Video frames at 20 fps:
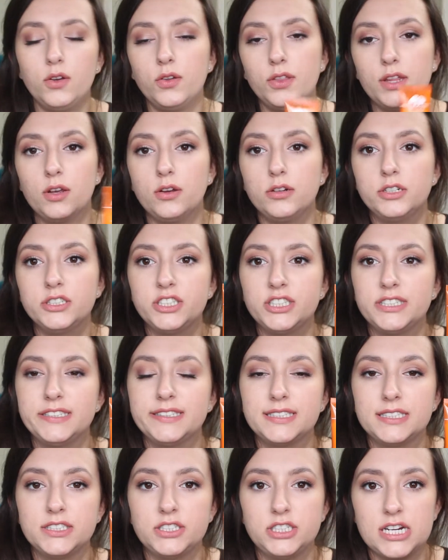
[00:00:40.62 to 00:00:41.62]
I got the
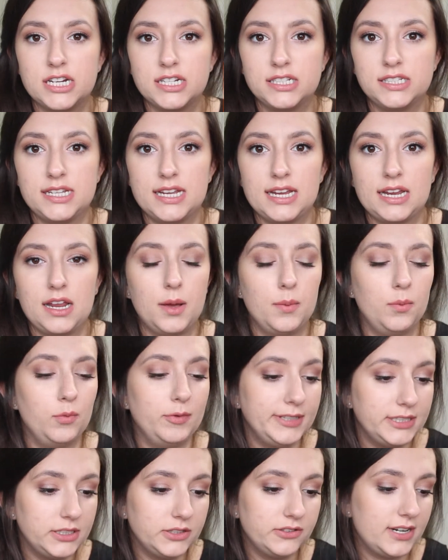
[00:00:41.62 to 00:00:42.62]
Origins Ginseng
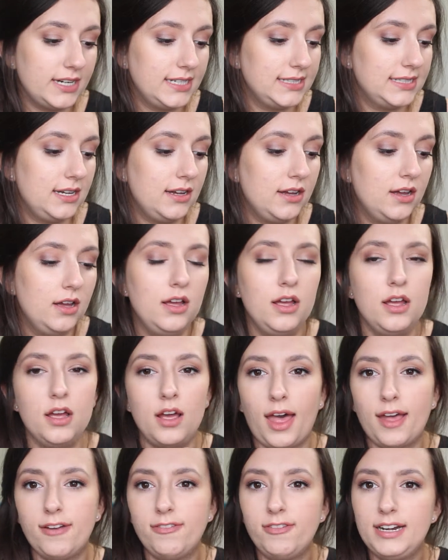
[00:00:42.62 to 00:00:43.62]
Moisturiser.
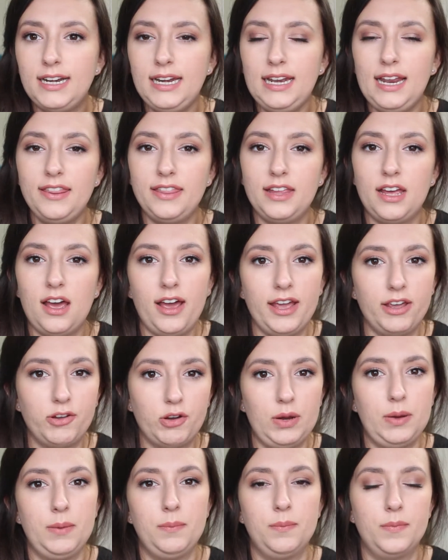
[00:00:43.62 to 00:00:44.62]
I really like the eye
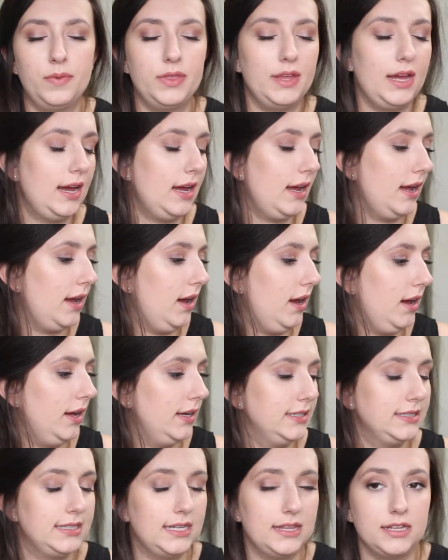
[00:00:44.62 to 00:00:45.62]
cream
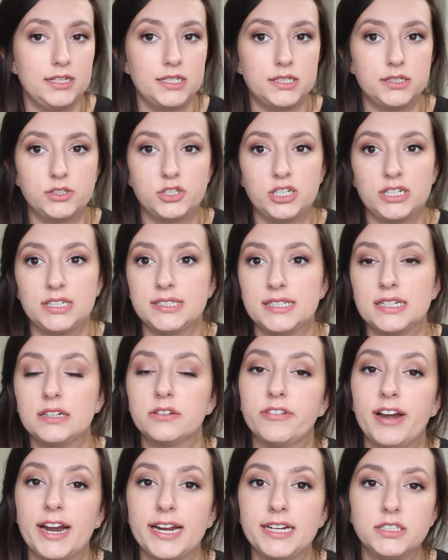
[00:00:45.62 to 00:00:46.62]
that is in this
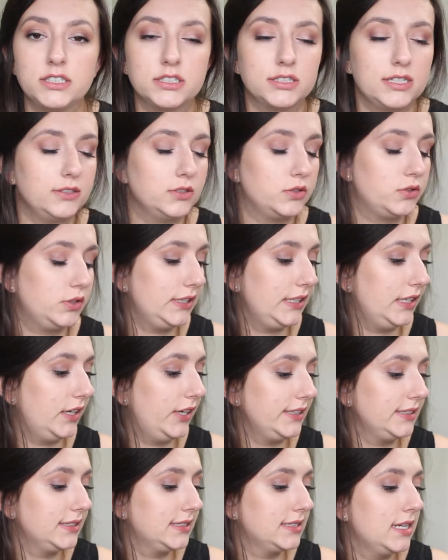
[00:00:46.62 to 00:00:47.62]
ginseng range. That was really
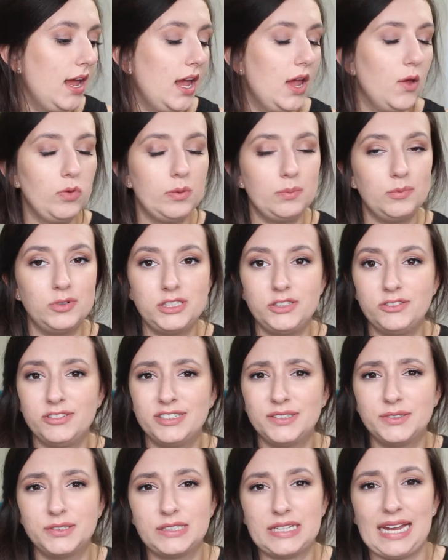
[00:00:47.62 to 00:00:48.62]
nice. The
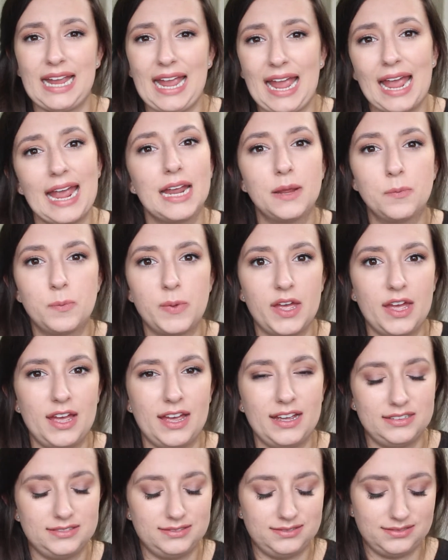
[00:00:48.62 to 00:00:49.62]
moisturiser is okay,
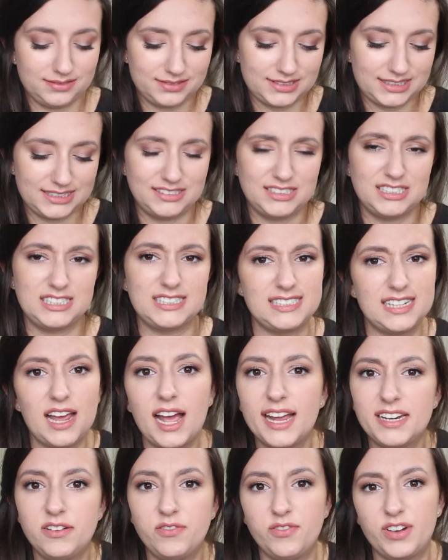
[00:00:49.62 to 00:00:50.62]
but
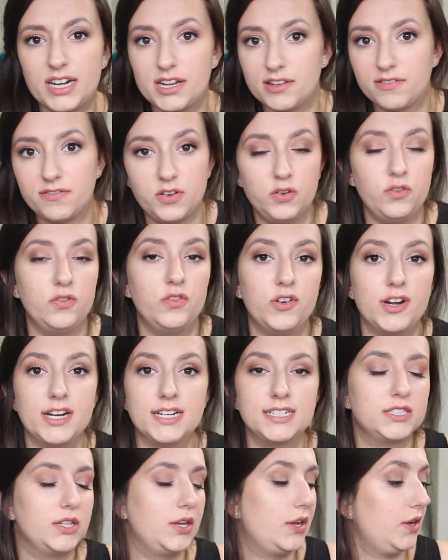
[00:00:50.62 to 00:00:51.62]
I didn't really feel for
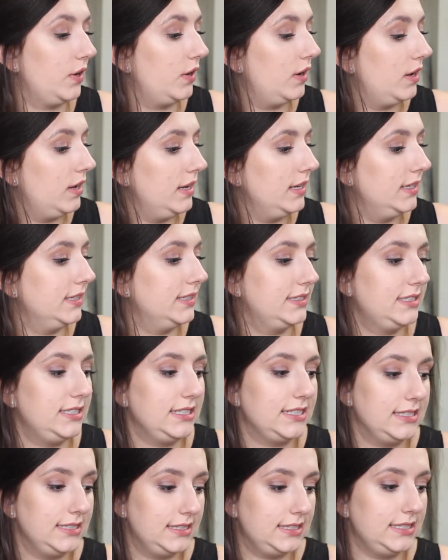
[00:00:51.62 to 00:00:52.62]
it, so as
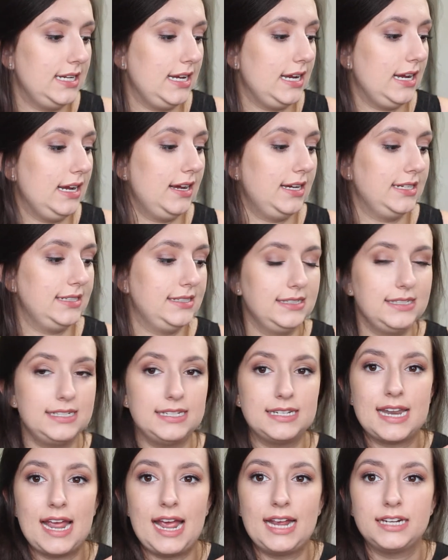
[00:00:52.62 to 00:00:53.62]
you can see I
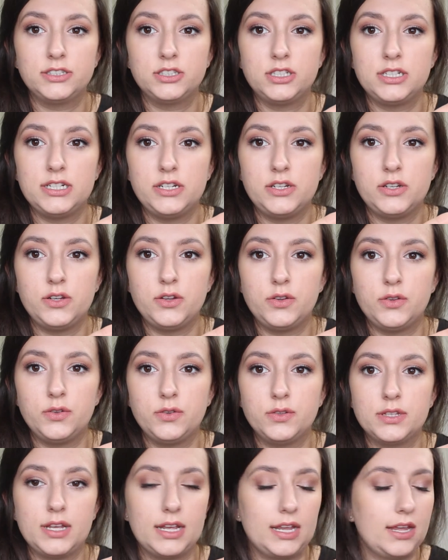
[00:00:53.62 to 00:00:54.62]
didn't actually
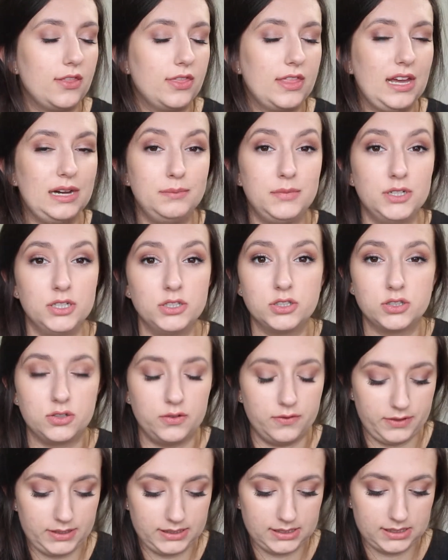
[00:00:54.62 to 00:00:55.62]
use like that much
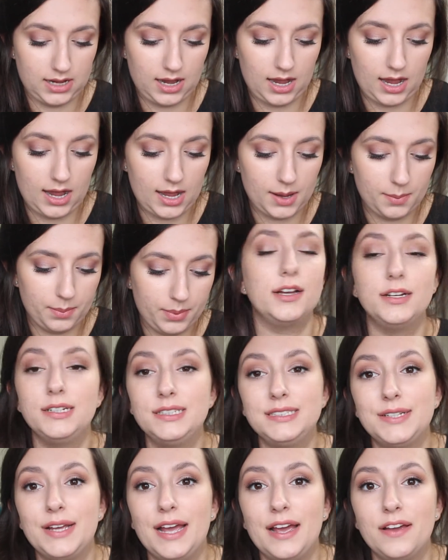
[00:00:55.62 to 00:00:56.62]
of this up. I
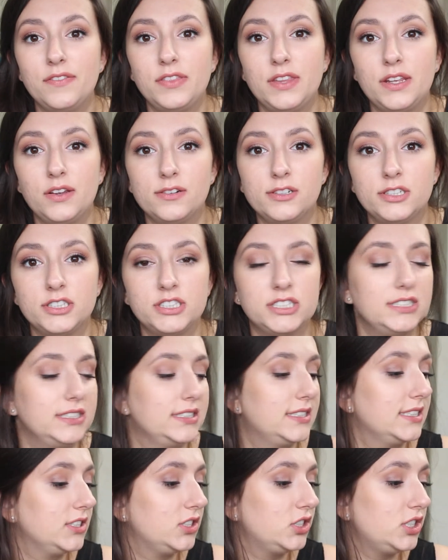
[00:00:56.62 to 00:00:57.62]
also have the
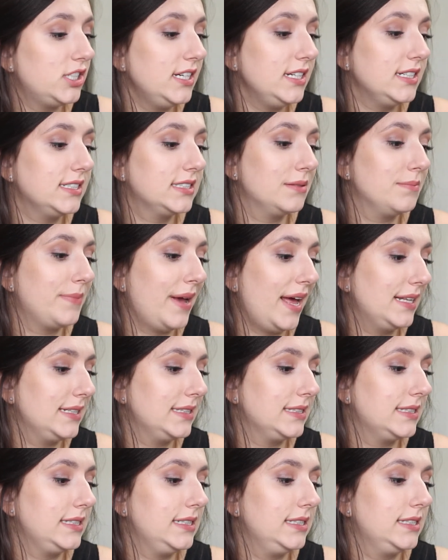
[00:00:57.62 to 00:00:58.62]
Origins Cheeks and
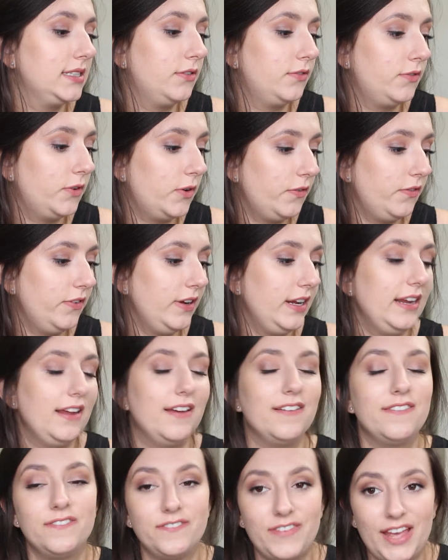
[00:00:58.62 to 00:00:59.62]
Balances Frothy
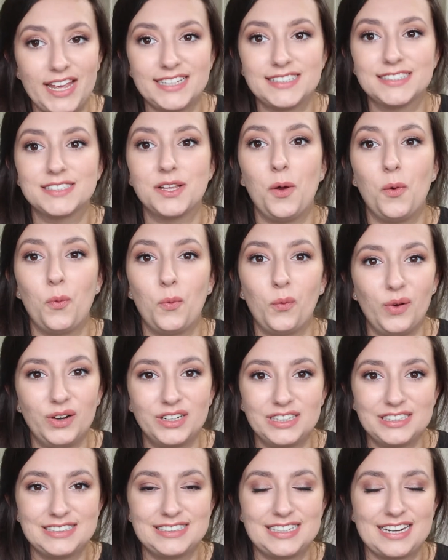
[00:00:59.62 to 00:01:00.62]
Face
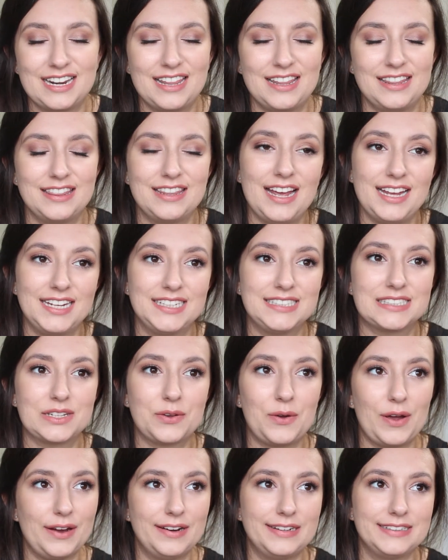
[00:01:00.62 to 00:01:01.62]
Wash. That is
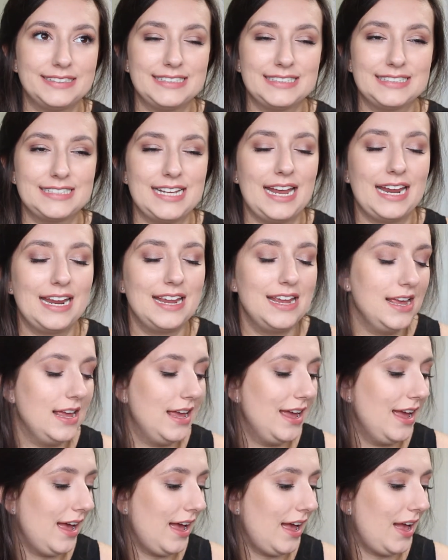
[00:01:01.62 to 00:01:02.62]
quite hard to say.
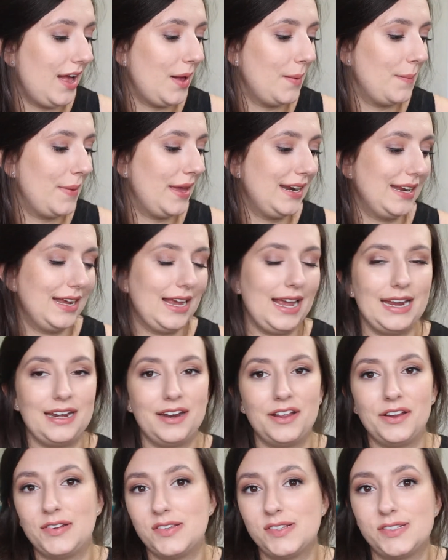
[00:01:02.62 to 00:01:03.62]
And again,
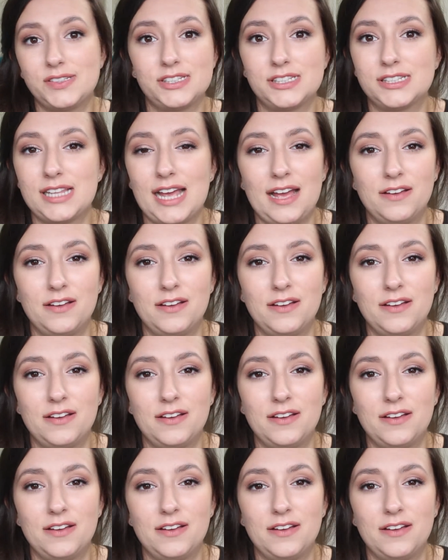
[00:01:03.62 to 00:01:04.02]
I only used this